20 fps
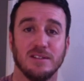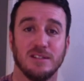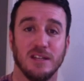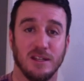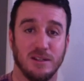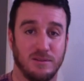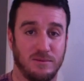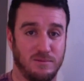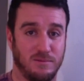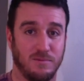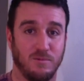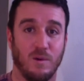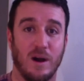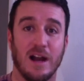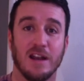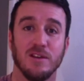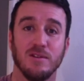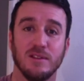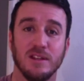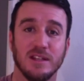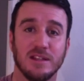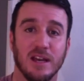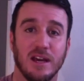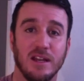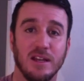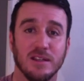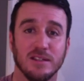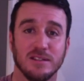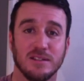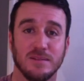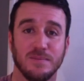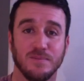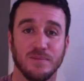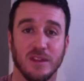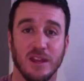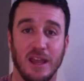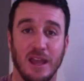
said, Why do you think that is?